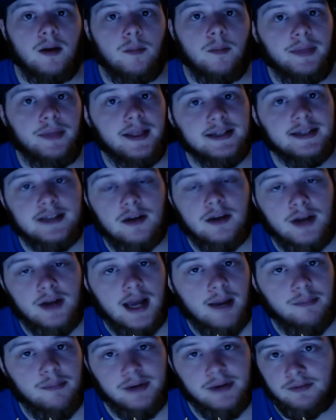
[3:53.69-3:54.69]
But that's not going to
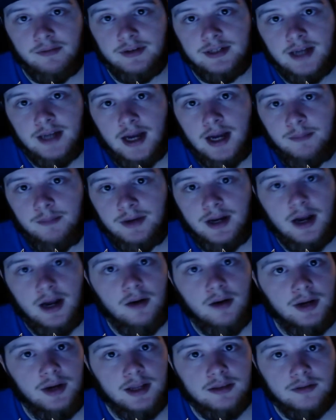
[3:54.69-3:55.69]
happen every time. You're not
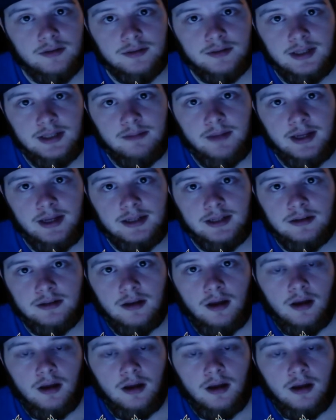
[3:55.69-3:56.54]
going to get those teammates.